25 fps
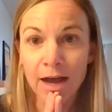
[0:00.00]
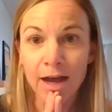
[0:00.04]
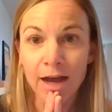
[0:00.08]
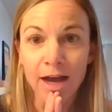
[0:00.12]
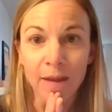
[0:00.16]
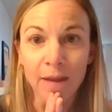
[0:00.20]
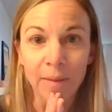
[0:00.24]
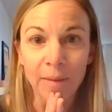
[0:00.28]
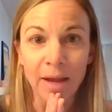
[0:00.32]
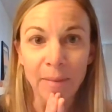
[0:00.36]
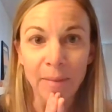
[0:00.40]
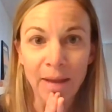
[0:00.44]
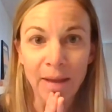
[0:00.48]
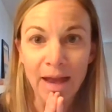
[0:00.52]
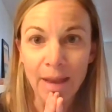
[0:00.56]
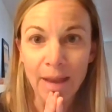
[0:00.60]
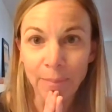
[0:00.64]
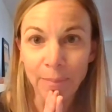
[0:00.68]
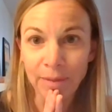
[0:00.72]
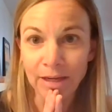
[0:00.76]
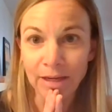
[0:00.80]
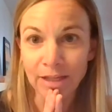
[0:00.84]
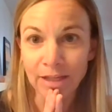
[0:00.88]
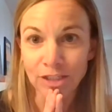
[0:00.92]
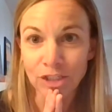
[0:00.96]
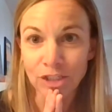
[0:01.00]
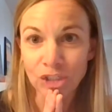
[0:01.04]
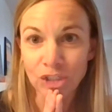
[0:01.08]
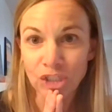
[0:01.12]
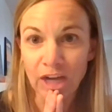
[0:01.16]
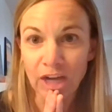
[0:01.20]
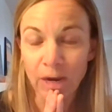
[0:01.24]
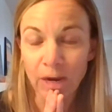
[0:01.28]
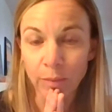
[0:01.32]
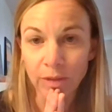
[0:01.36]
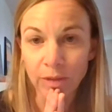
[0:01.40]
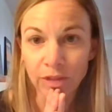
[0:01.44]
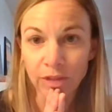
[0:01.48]
I'm happy to
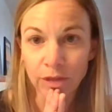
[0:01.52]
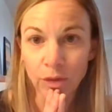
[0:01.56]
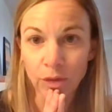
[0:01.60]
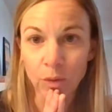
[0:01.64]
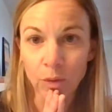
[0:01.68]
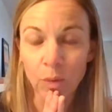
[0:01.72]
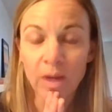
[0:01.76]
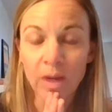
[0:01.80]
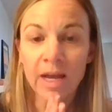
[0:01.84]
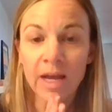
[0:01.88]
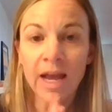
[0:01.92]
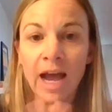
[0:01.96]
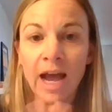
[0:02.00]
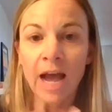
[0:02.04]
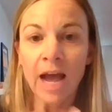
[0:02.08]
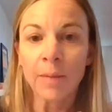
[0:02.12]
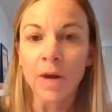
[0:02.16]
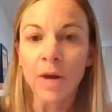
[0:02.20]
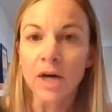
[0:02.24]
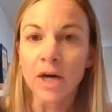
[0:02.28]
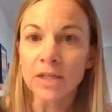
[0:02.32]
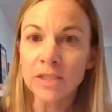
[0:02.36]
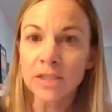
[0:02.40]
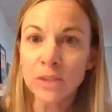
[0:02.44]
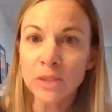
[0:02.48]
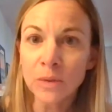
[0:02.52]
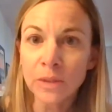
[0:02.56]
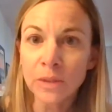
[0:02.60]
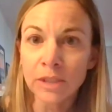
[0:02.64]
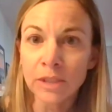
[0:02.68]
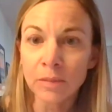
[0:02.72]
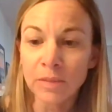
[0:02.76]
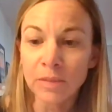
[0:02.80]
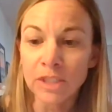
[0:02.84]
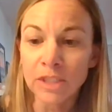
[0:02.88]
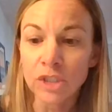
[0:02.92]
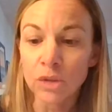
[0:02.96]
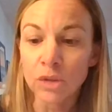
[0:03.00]
chat with you. I'm also
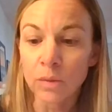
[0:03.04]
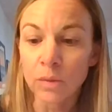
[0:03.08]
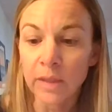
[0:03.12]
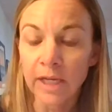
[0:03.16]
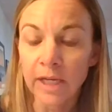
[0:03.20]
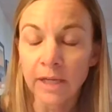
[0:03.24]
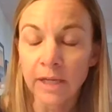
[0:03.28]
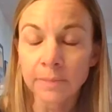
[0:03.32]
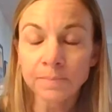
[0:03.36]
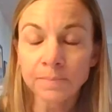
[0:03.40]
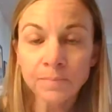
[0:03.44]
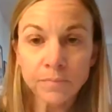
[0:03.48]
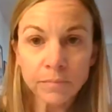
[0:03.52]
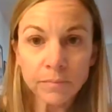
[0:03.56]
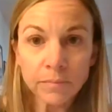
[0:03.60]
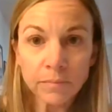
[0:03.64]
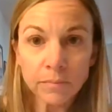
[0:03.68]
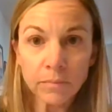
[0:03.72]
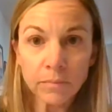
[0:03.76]
going to be doing,